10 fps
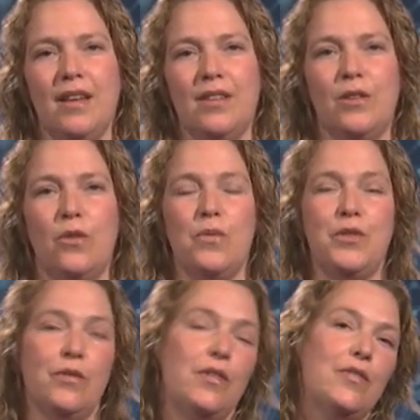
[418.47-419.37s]
So we would
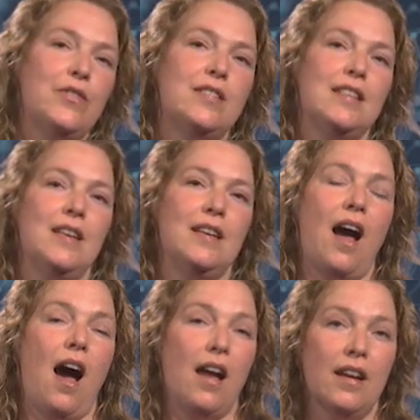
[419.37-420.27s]
have loved to see
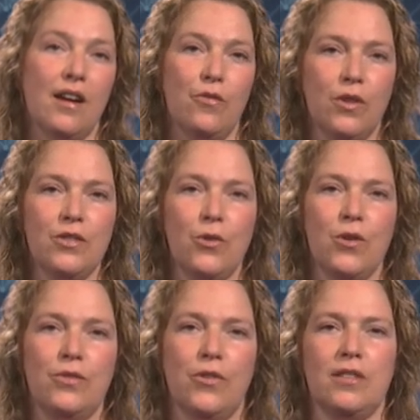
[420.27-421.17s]
higher F1
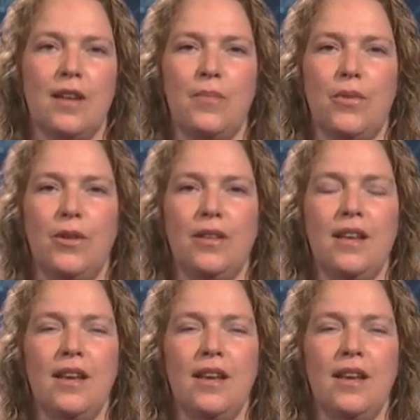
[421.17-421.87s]
scores, for example,